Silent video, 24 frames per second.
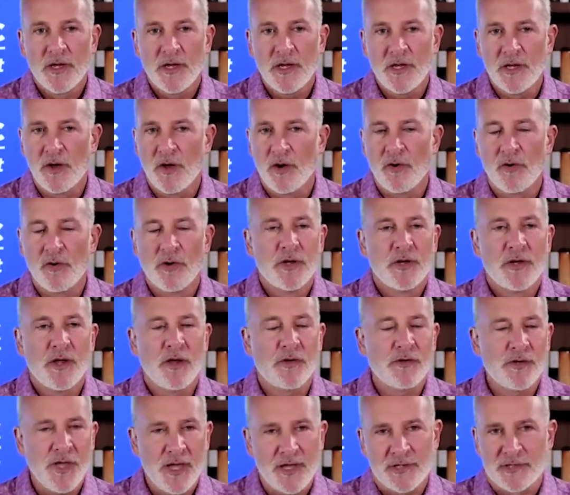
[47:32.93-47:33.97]
You know, now,
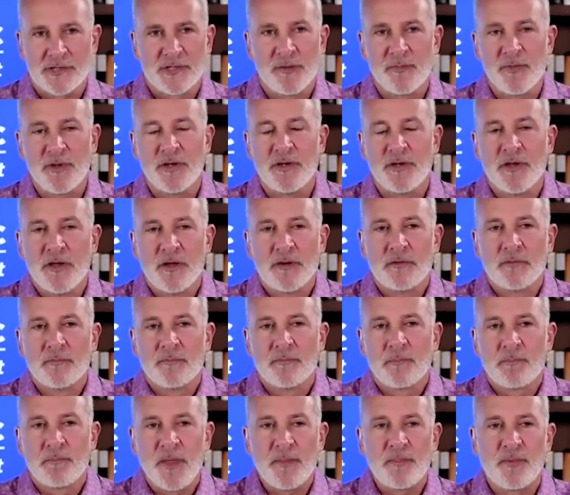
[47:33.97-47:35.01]
yes, I mean,
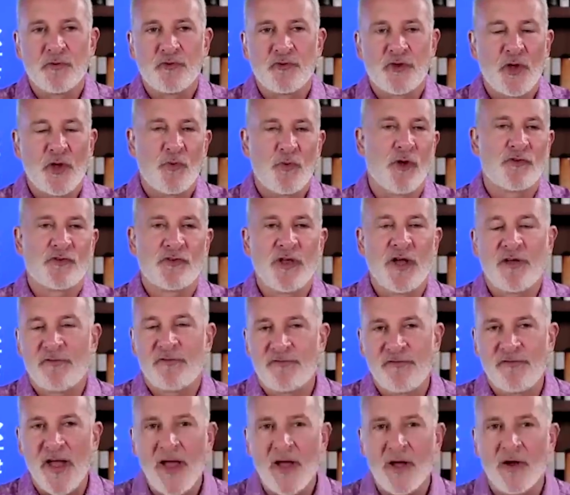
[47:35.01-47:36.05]
people say, well, it's
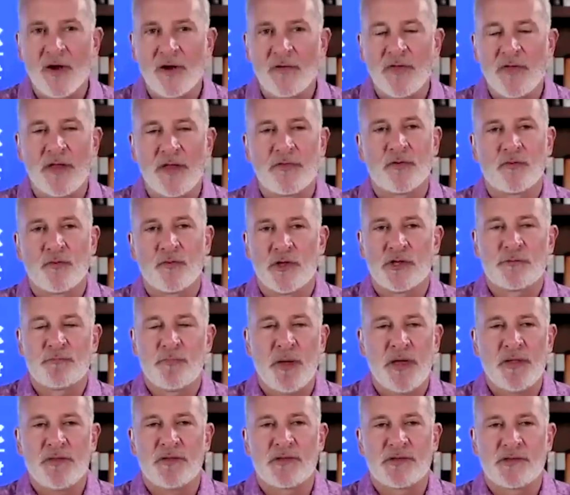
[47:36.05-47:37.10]
not fair that the rich
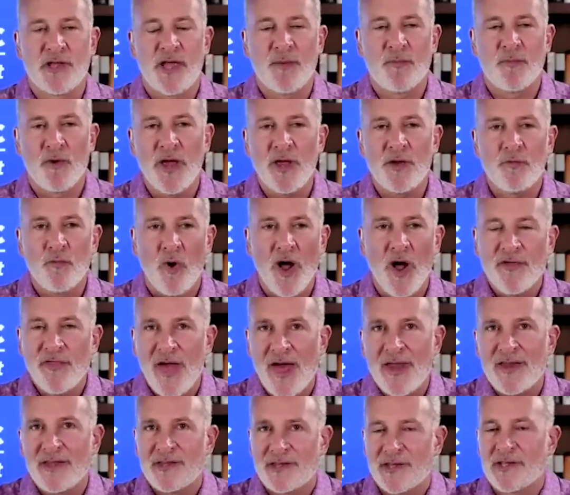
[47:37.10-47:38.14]
pay the same rate. Why?
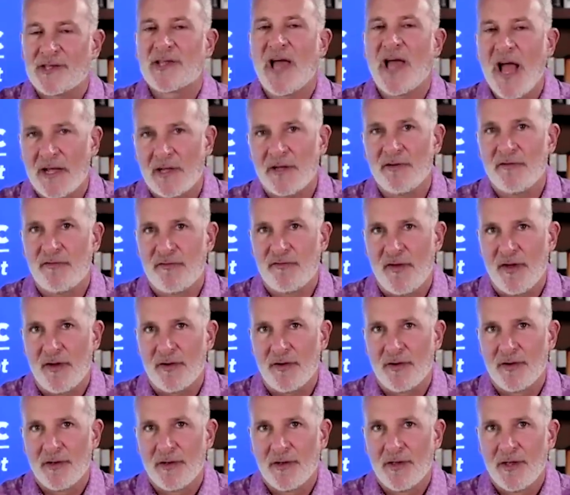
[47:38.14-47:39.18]
That is exactly fair.
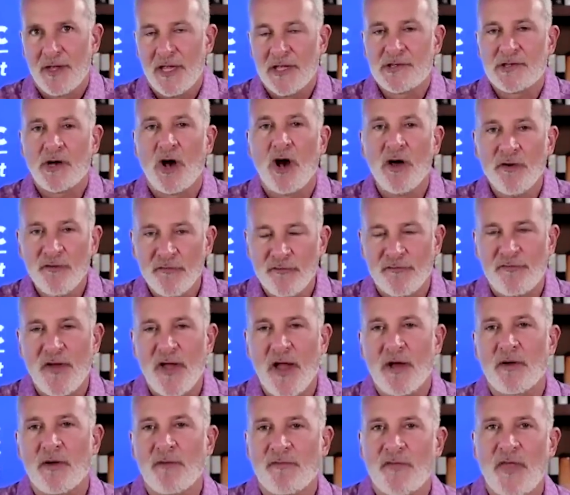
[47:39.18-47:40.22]
It's
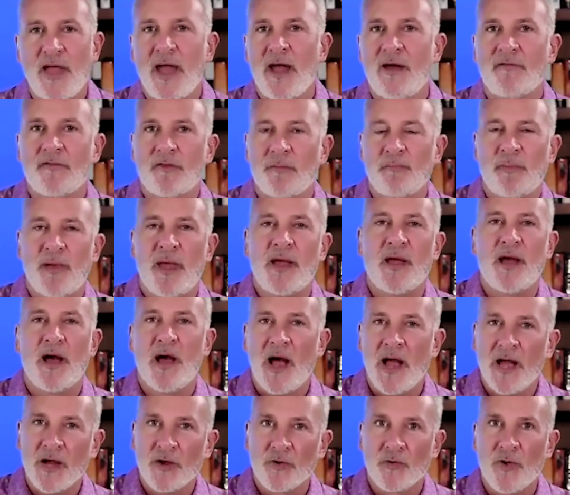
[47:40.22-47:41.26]
unfair if they have to pay a
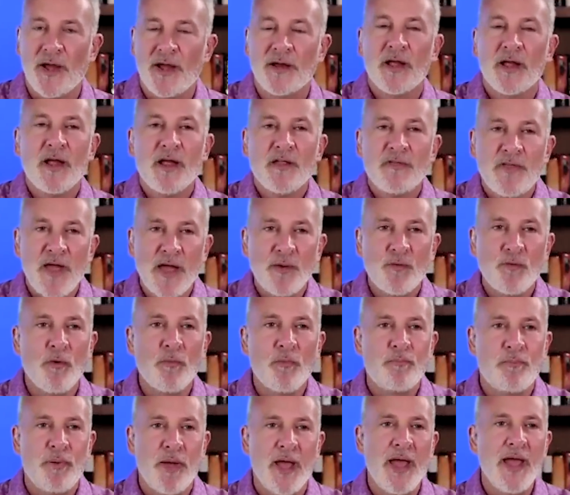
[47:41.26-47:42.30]
higher rate. They
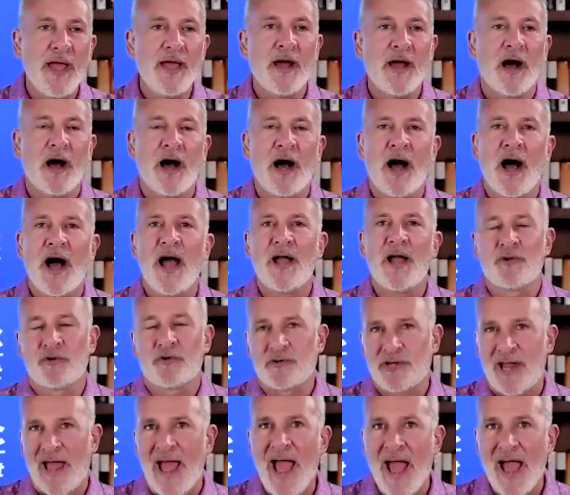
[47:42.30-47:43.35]
will pay a
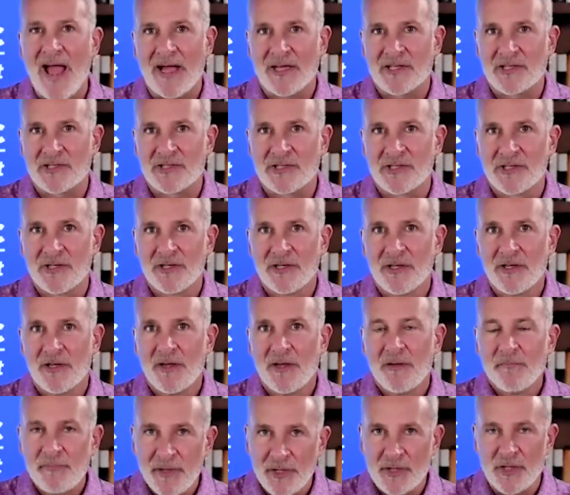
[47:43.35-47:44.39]
higher tax
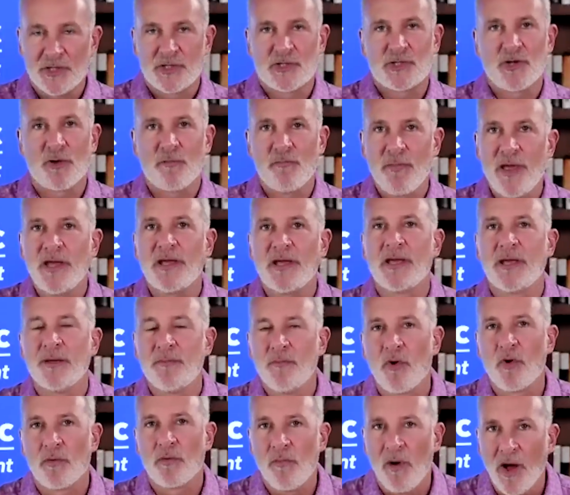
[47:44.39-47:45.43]
because they're making
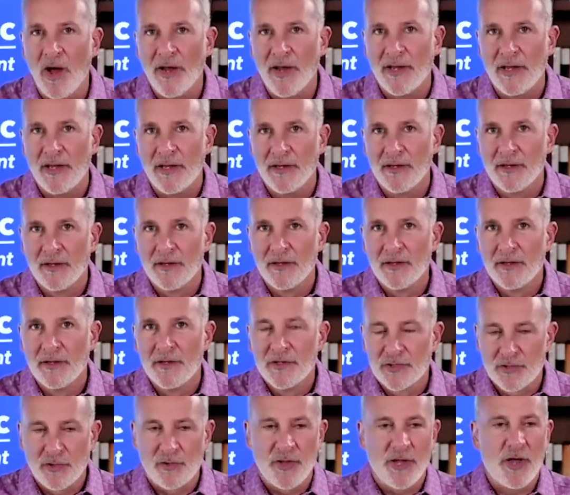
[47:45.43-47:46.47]
more money.
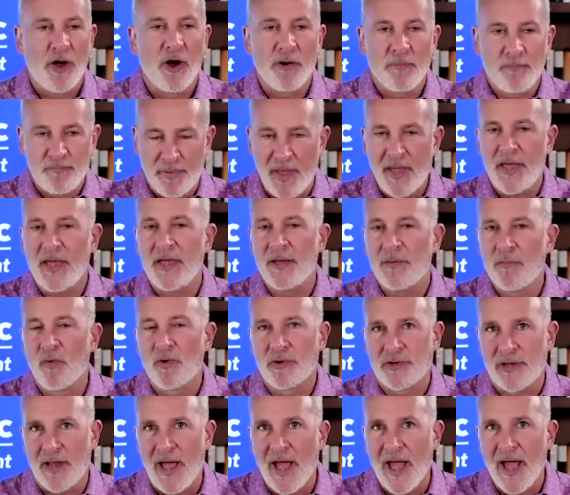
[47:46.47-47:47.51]
So they are paying
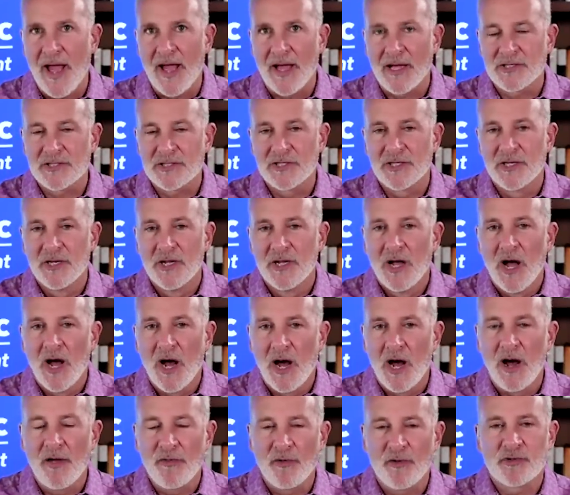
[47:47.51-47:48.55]
more tax.
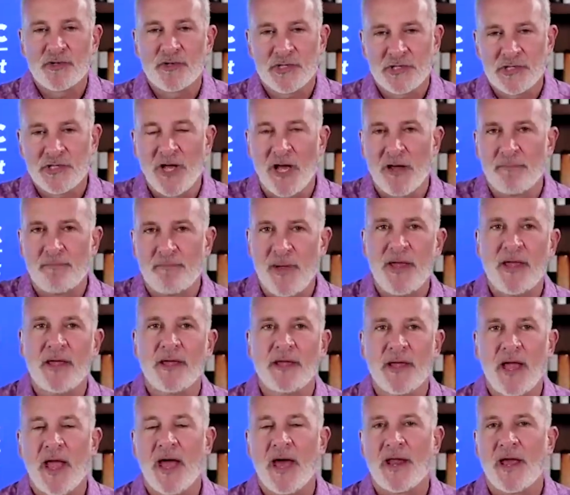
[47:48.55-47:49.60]
They're just not
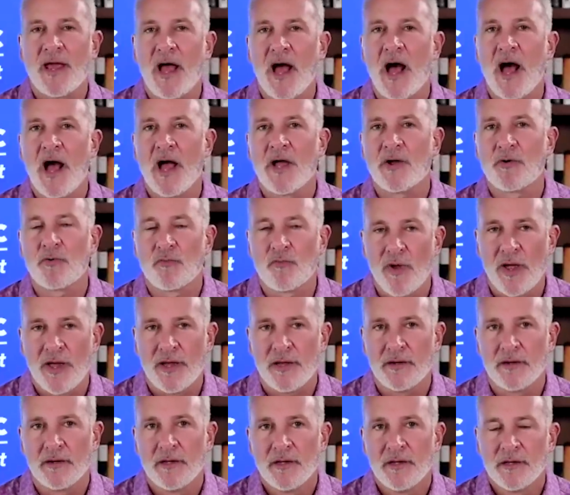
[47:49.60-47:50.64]
paying at a higher
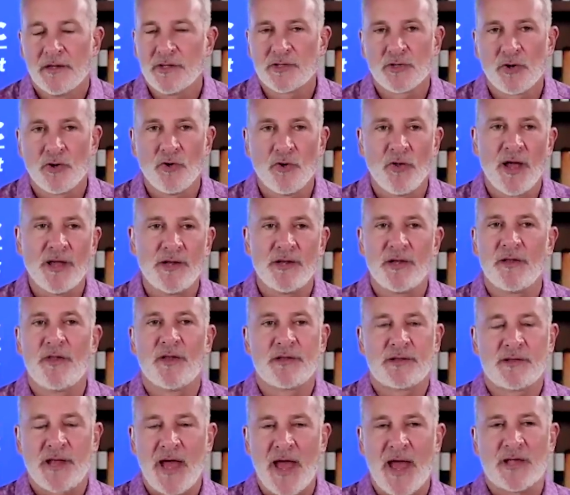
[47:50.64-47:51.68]
rate. This whole idea
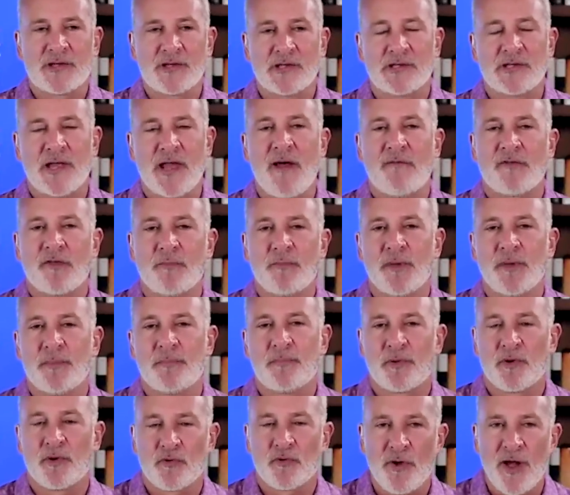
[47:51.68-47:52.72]
that taxes have to be
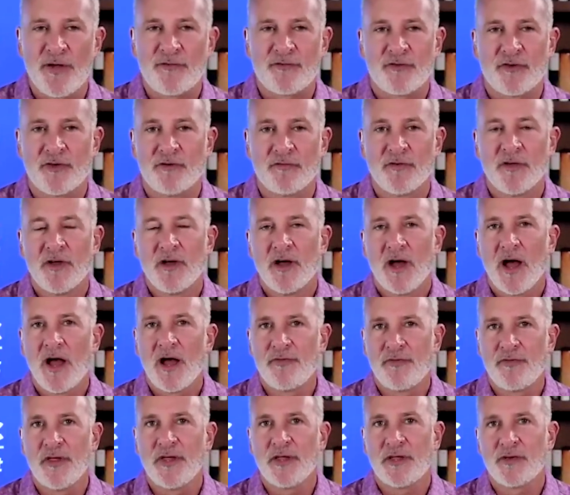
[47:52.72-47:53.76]
progressive,
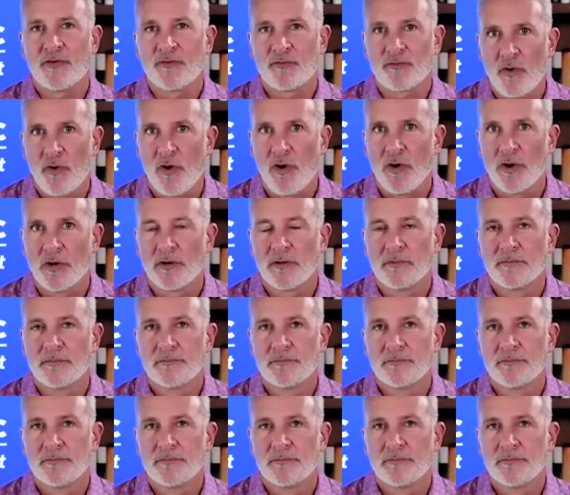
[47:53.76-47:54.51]
I think, is wrong.